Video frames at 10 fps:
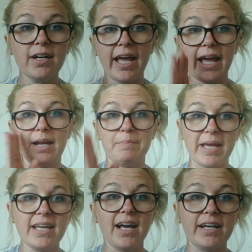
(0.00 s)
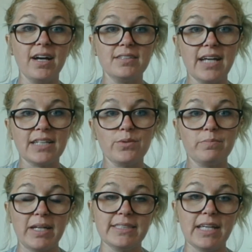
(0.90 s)
and making eye contact with
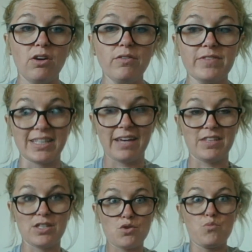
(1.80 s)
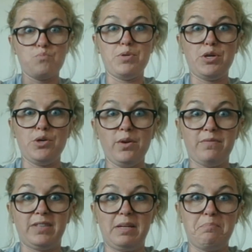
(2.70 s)
myself, because I have this
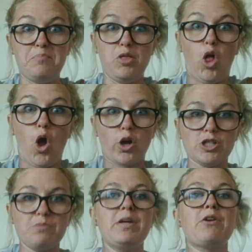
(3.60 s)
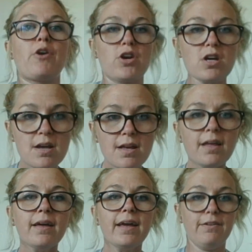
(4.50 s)
beautifully large mirror
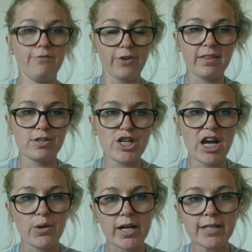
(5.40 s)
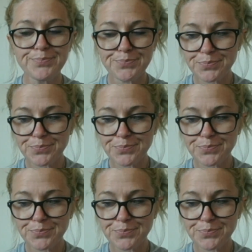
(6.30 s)
in front of the shower,